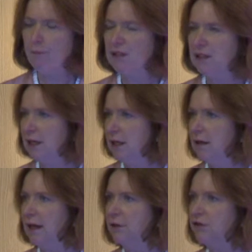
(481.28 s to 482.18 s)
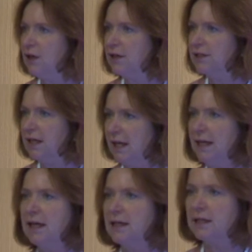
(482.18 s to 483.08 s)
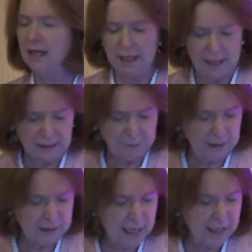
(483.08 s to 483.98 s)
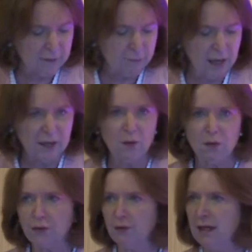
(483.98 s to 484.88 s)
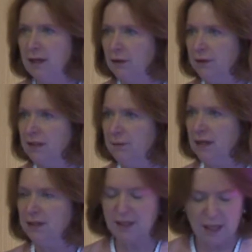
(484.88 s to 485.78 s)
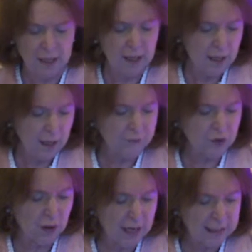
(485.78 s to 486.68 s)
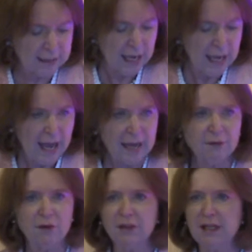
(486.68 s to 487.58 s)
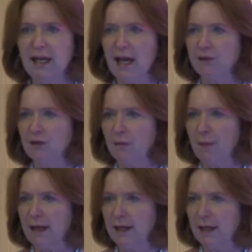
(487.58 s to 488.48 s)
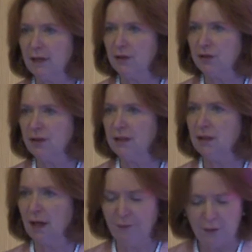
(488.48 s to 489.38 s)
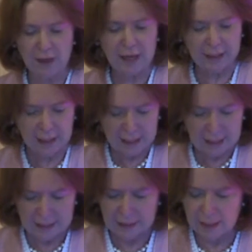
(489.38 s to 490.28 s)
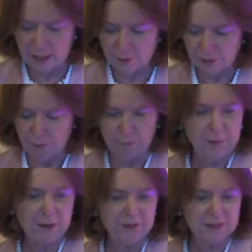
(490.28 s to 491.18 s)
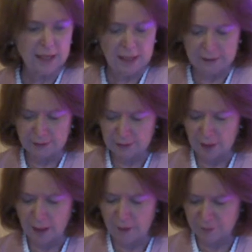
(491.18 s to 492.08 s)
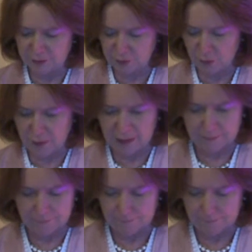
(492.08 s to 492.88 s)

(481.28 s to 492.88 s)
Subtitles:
particular interest in it is being taken by Lord Green, who's the Minister of Trade, and of course he comes from the banking industry, so if you like, he knows both sides of the story.